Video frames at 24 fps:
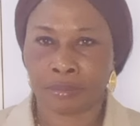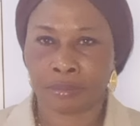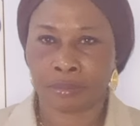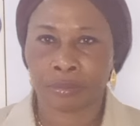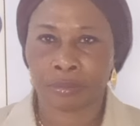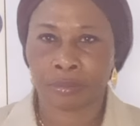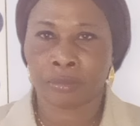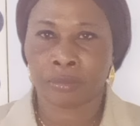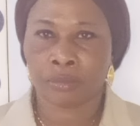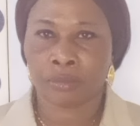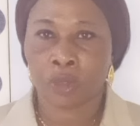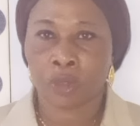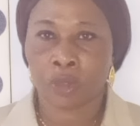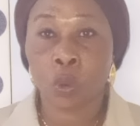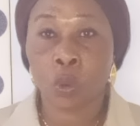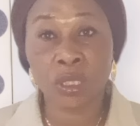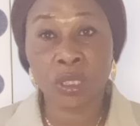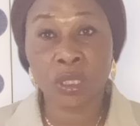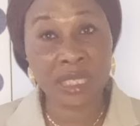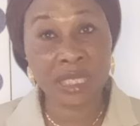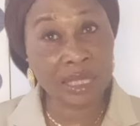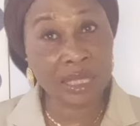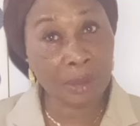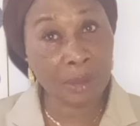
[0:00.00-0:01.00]
Was it
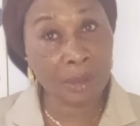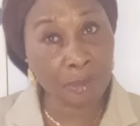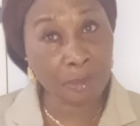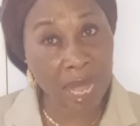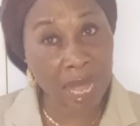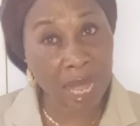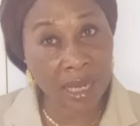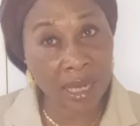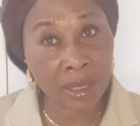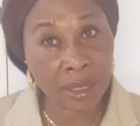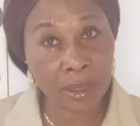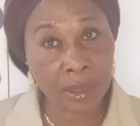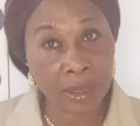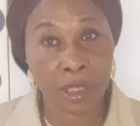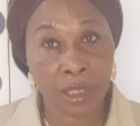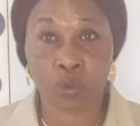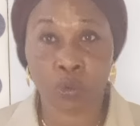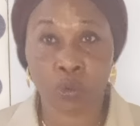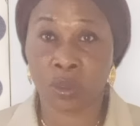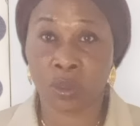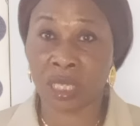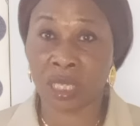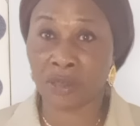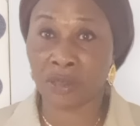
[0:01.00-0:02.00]
the man that was
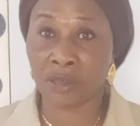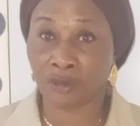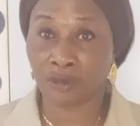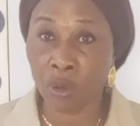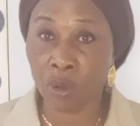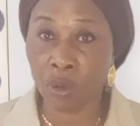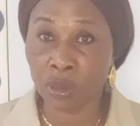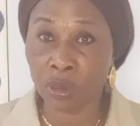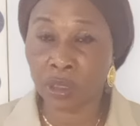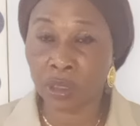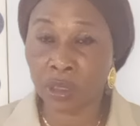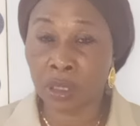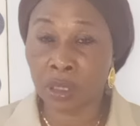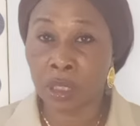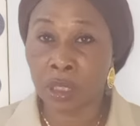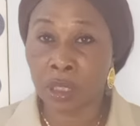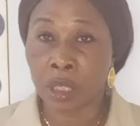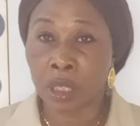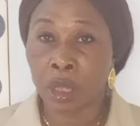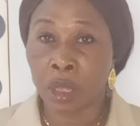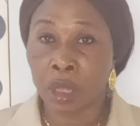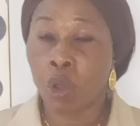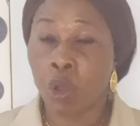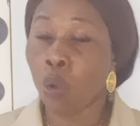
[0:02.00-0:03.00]
at fault,
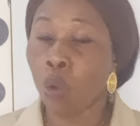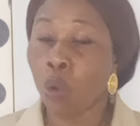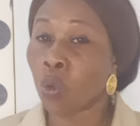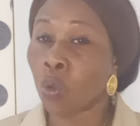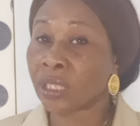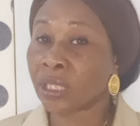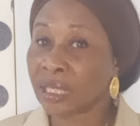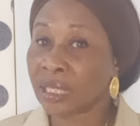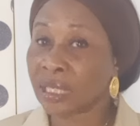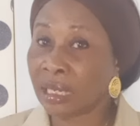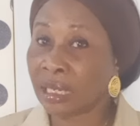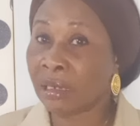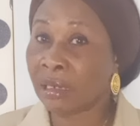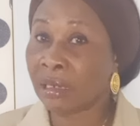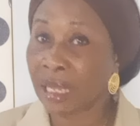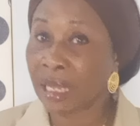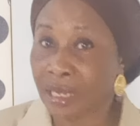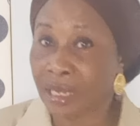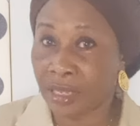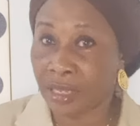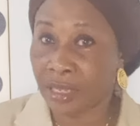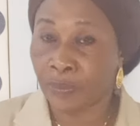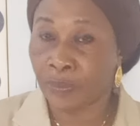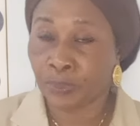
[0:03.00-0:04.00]
or was it the lady?
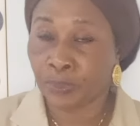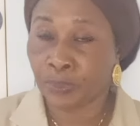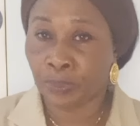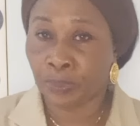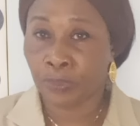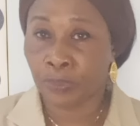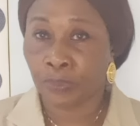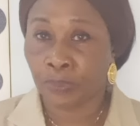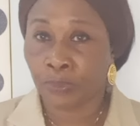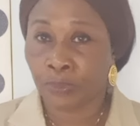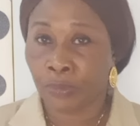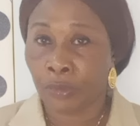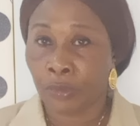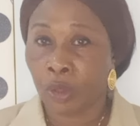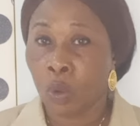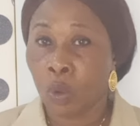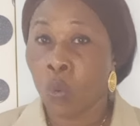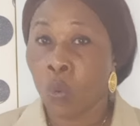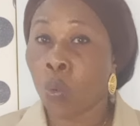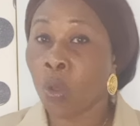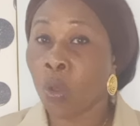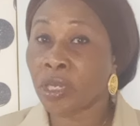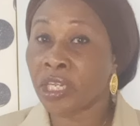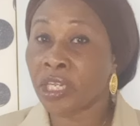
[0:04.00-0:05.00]
What
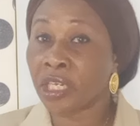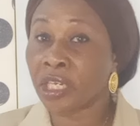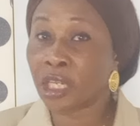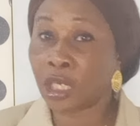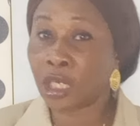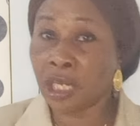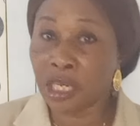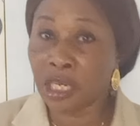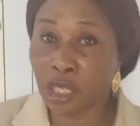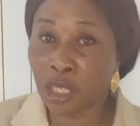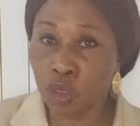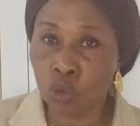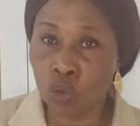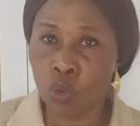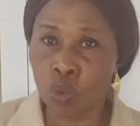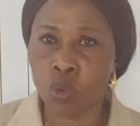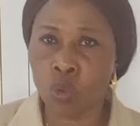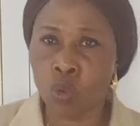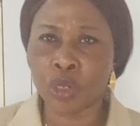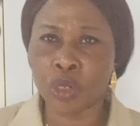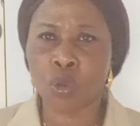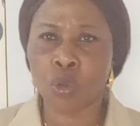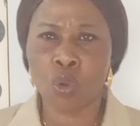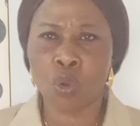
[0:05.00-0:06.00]
did the lady do?
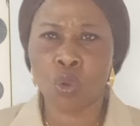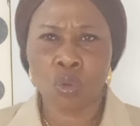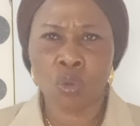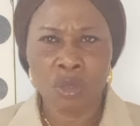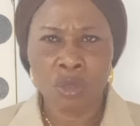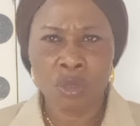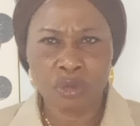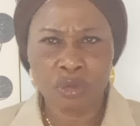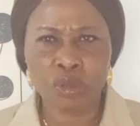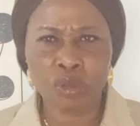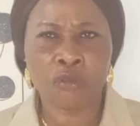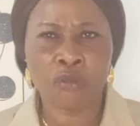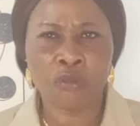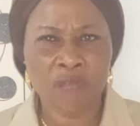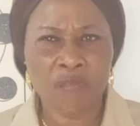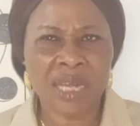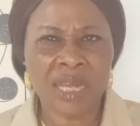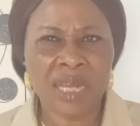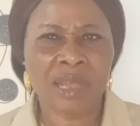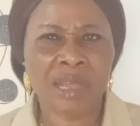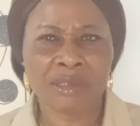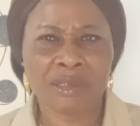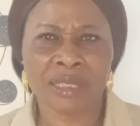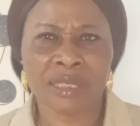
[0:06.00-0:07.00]
You find out
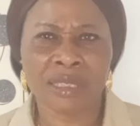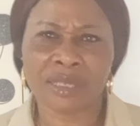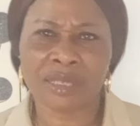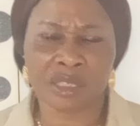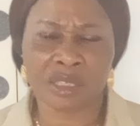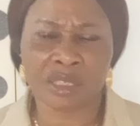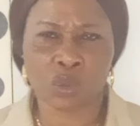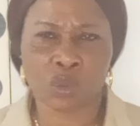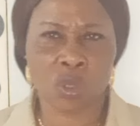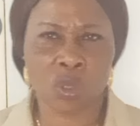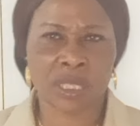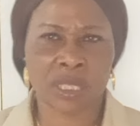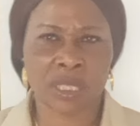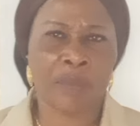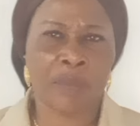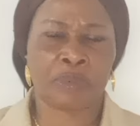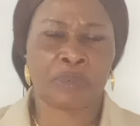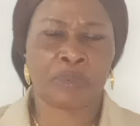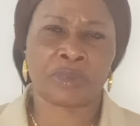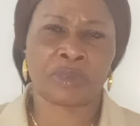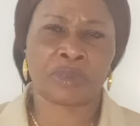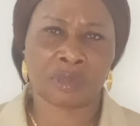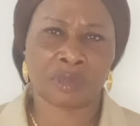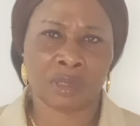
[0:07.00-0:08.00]
details, what happened.
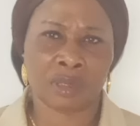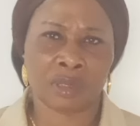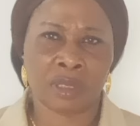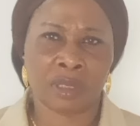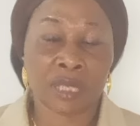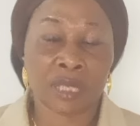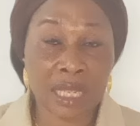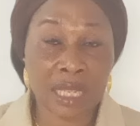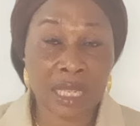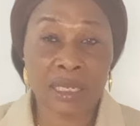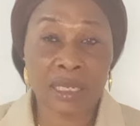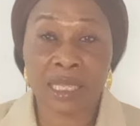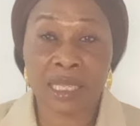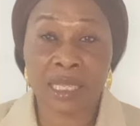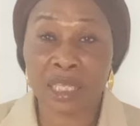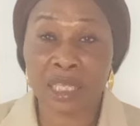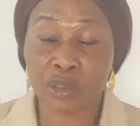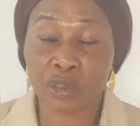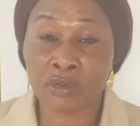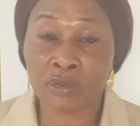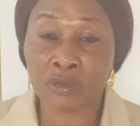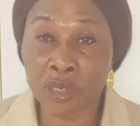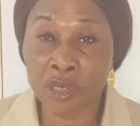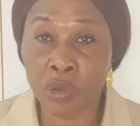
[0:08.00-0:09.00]
Like in the case of
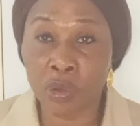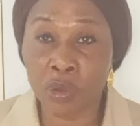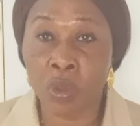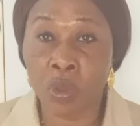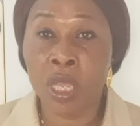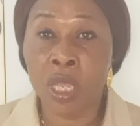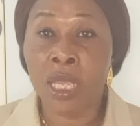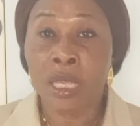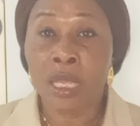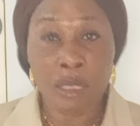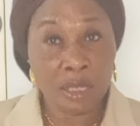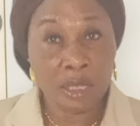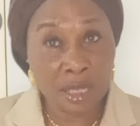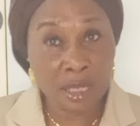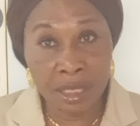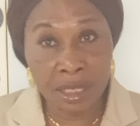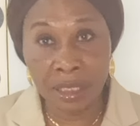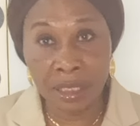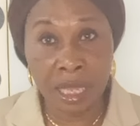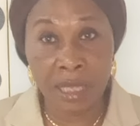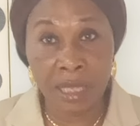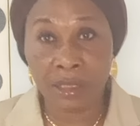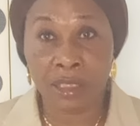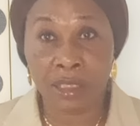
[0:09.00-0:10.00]
Nino,
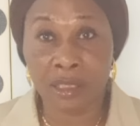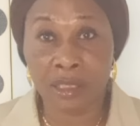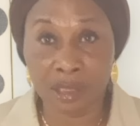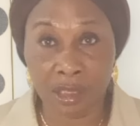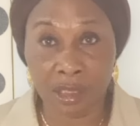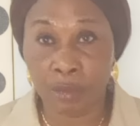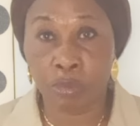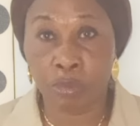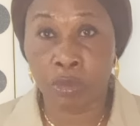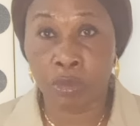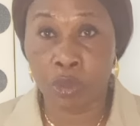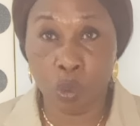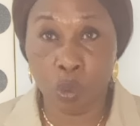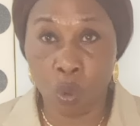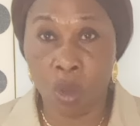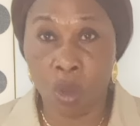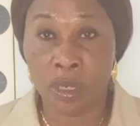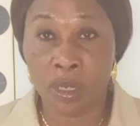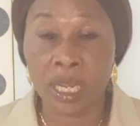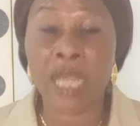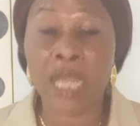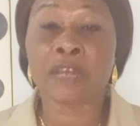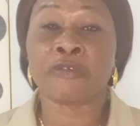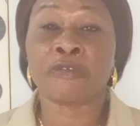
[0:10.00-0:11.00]
is the one, and
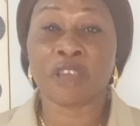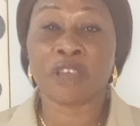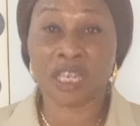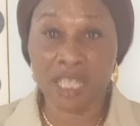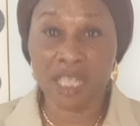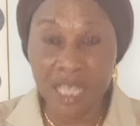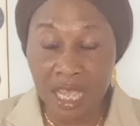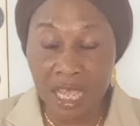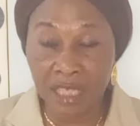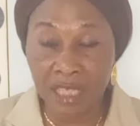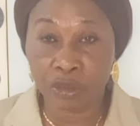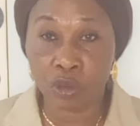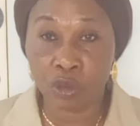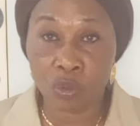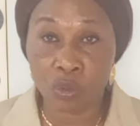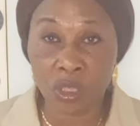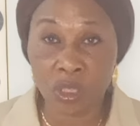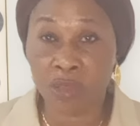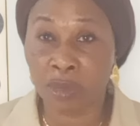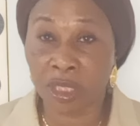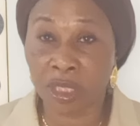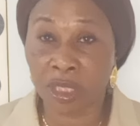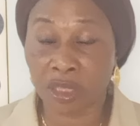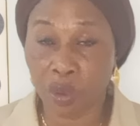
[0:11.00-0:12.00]
in fact, he has always been
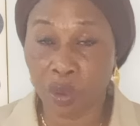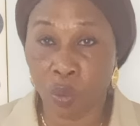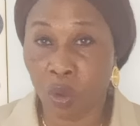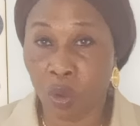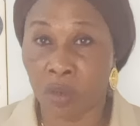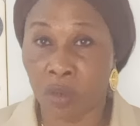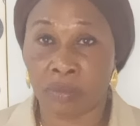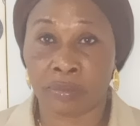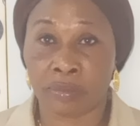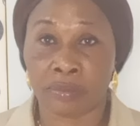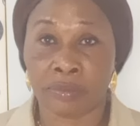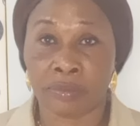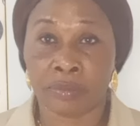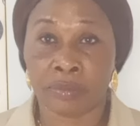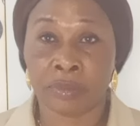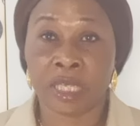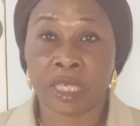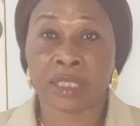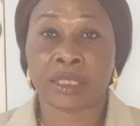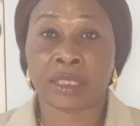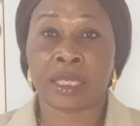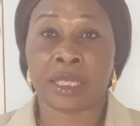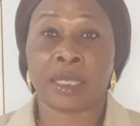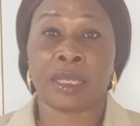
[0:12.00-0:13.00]
the one that
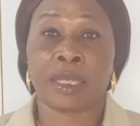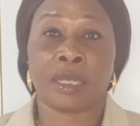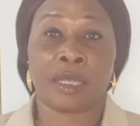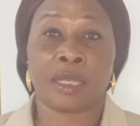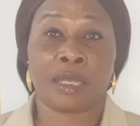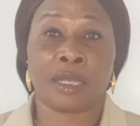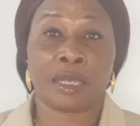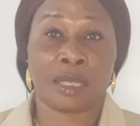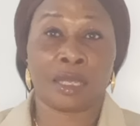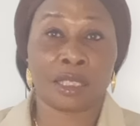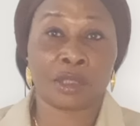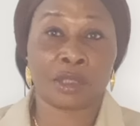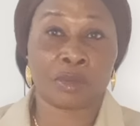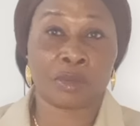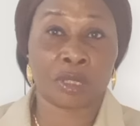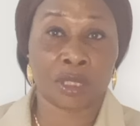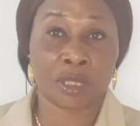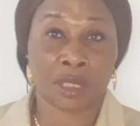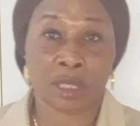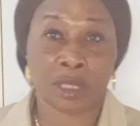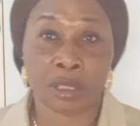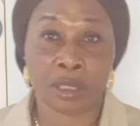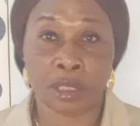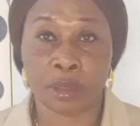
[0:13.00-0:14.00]
has been
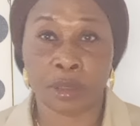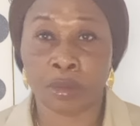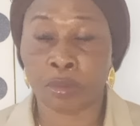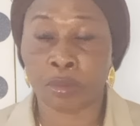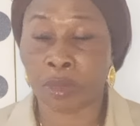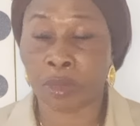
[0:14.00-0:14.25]
bringing